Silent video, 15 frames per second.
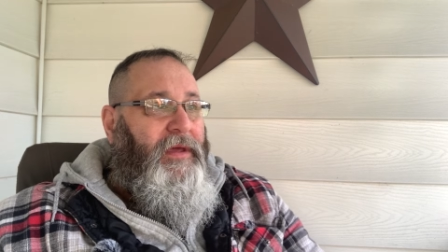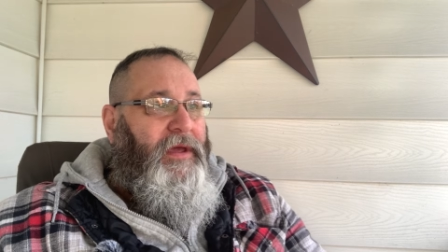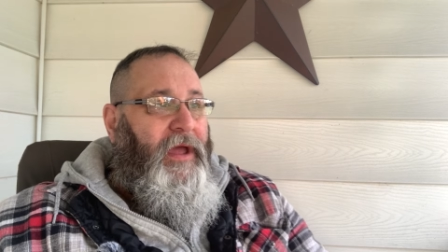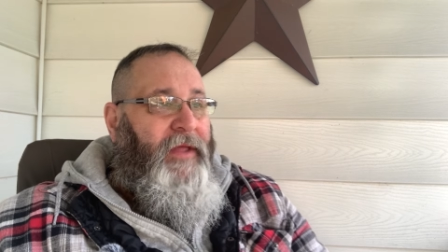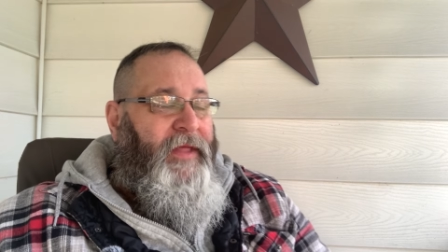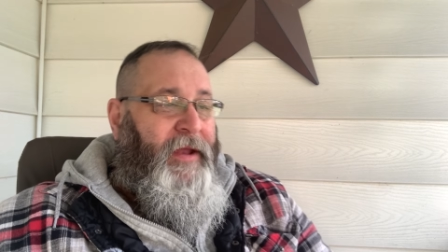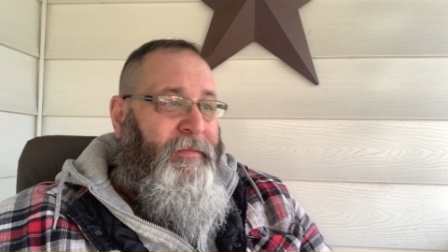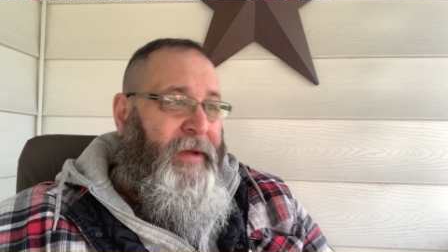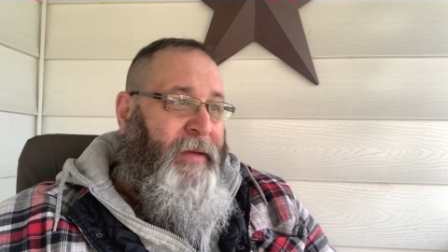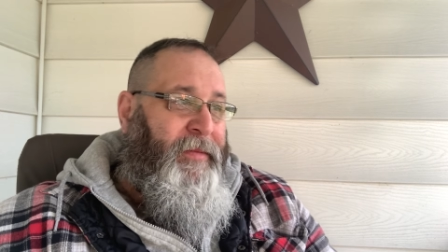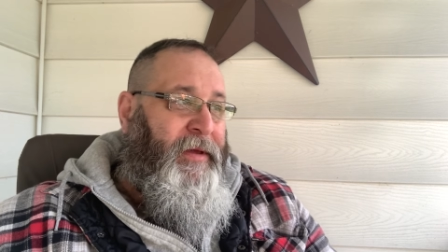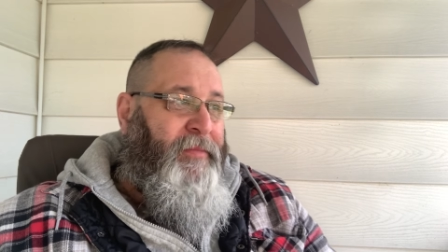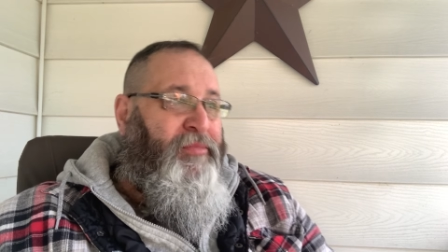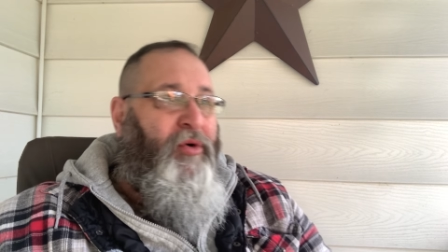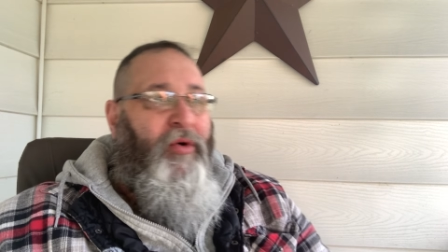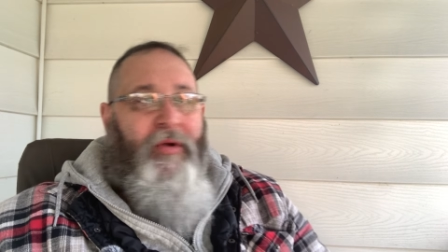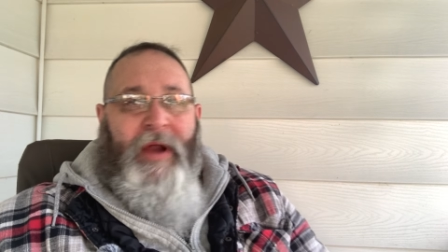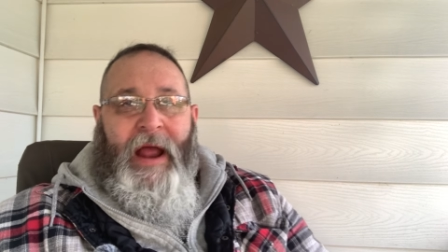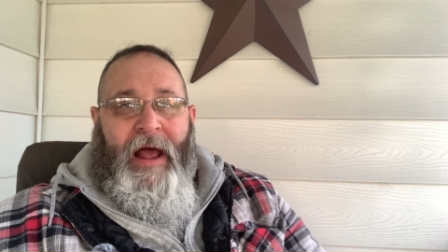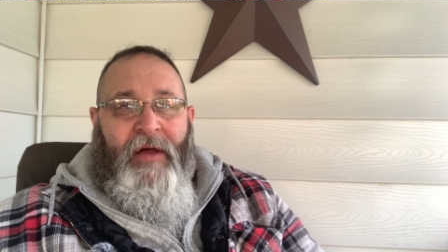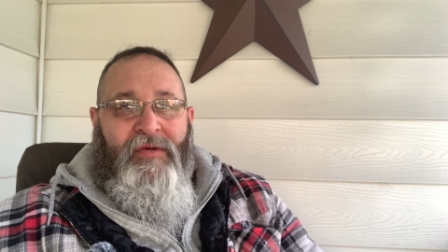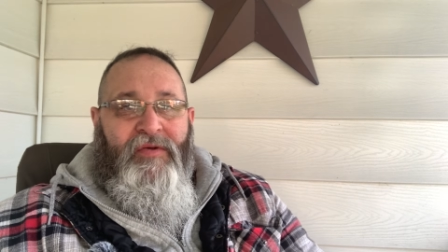And then maybe a
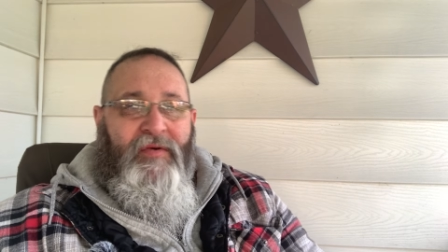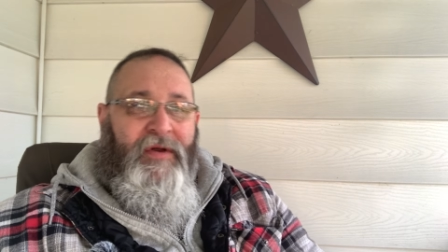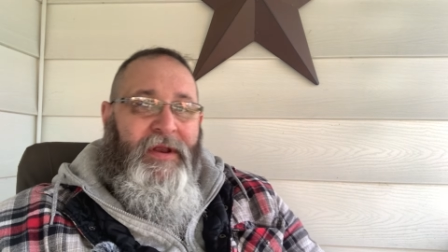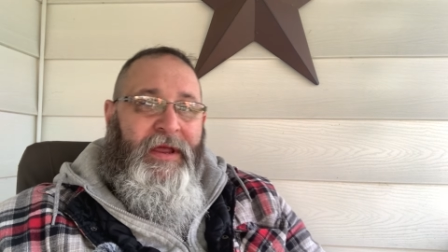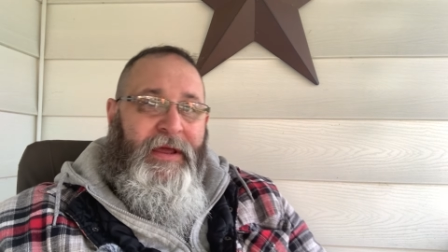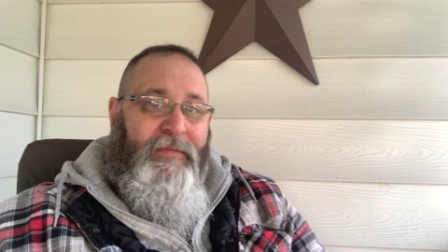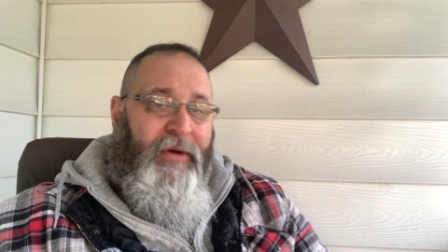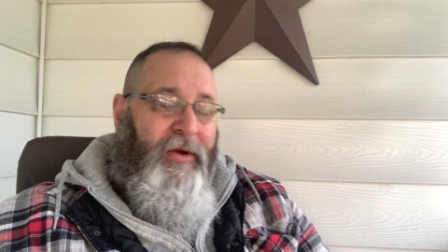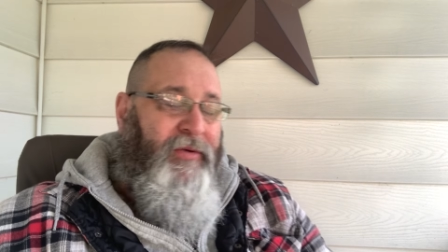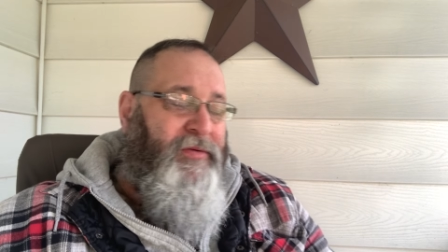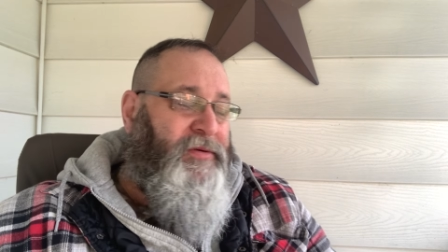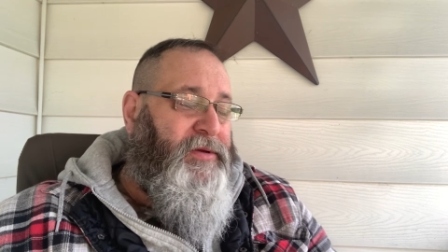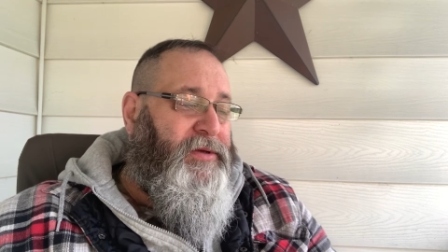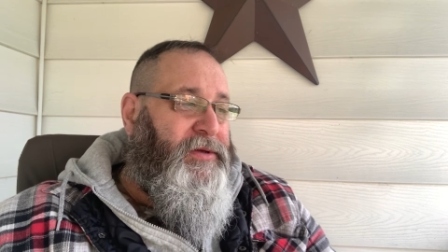porterhouse or a T-bone.